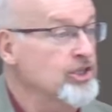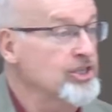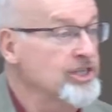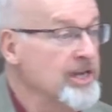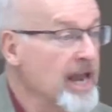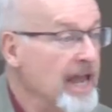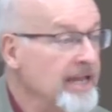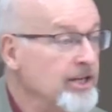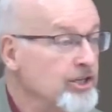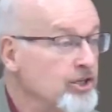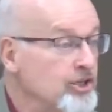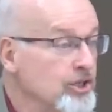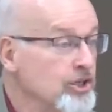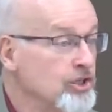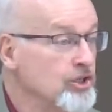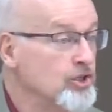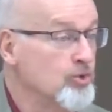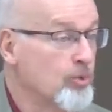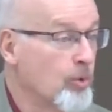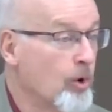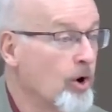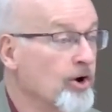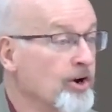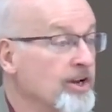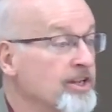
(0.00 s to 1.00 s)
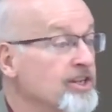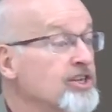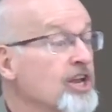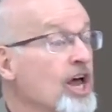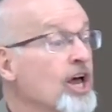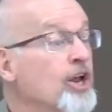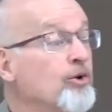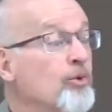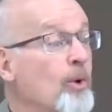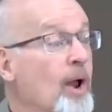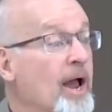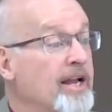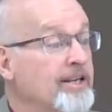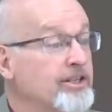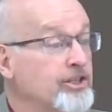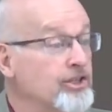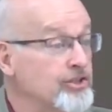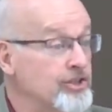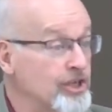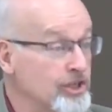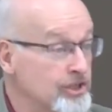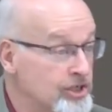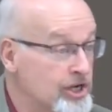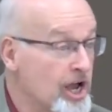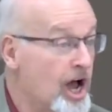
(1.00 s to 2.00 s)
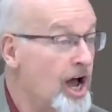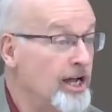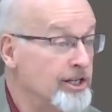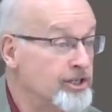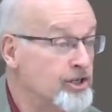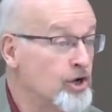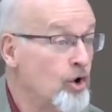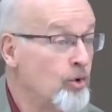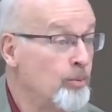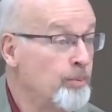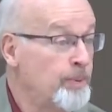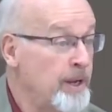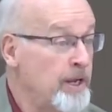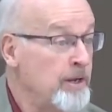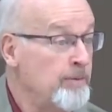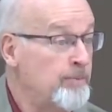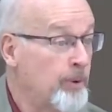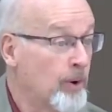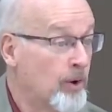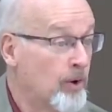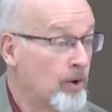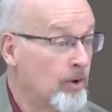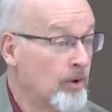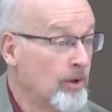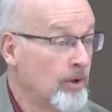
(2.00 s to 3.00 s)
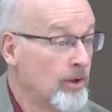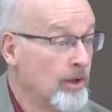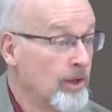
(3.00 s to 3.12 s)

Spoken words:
nations weren't as unrighteous as God's own people.